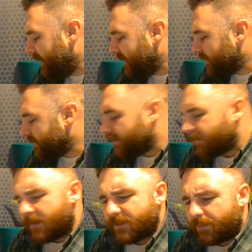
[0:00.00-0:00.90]
So
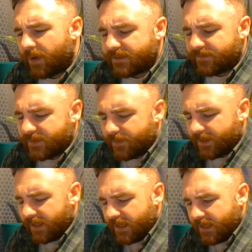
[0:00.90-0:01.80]
sometimes the price of
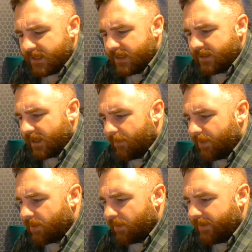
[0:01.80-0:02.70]
something is, like a
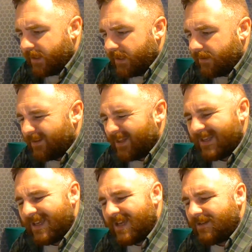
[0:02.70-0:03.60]
book will be, you're like,
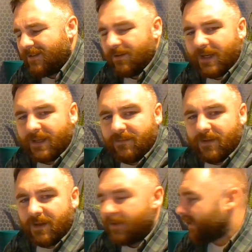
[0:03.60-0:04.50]
oh, no, I can,
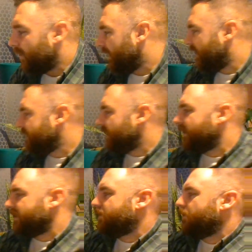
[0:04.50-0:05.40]
like he's got
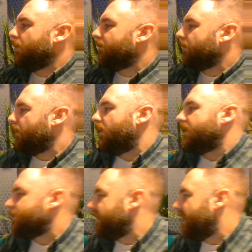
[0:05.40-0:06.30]
like 2 Wolverine
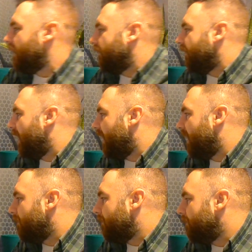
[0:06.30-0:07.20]
1s right now
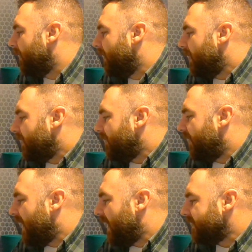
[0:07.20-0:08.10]

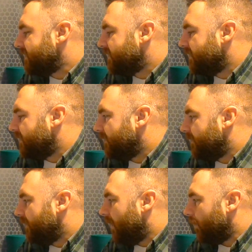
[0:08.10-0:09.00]
that
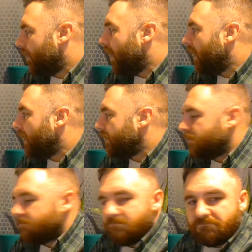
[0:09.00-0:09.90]
are raw,
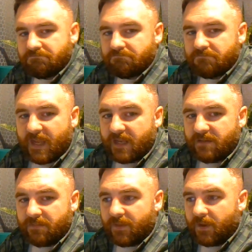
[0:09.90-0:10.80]

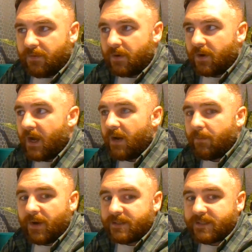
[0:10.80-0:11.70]
and they're a higher
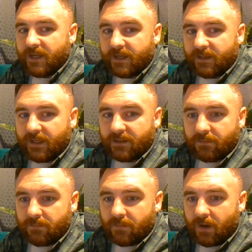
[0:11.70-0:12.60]
price than I could get
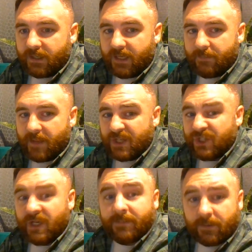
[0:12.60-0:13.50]
them on eBay
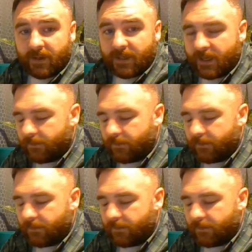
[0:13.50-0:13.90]
shipped right